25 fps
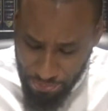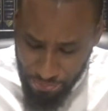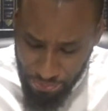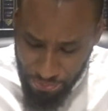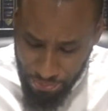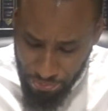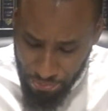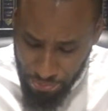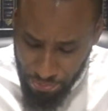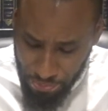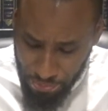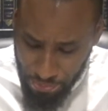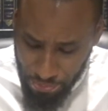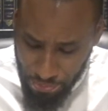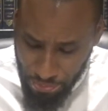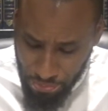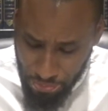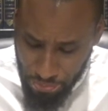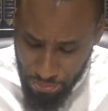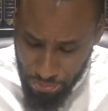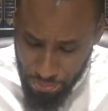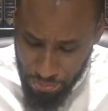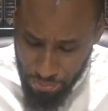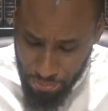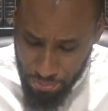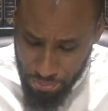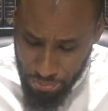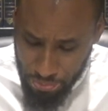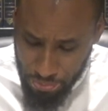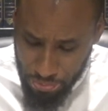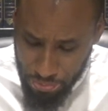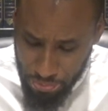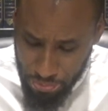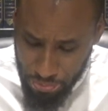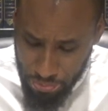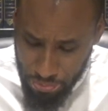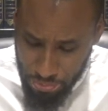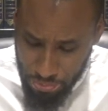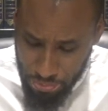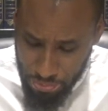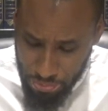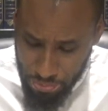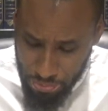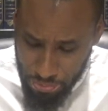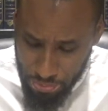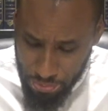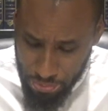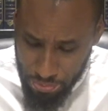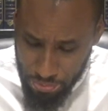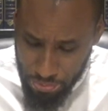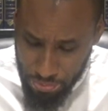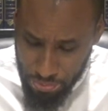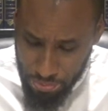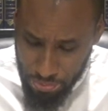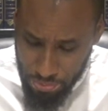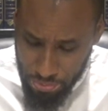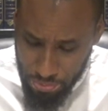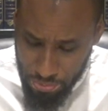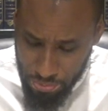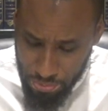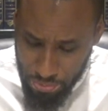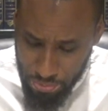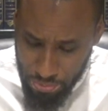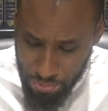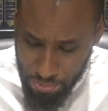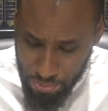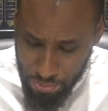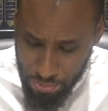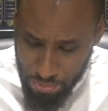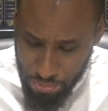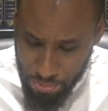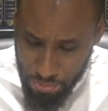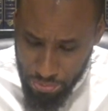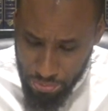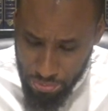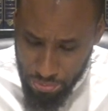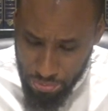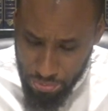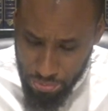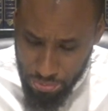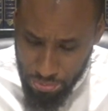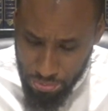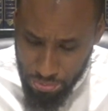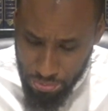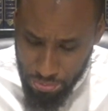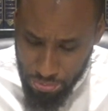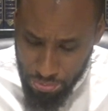No one is speaking in this clip.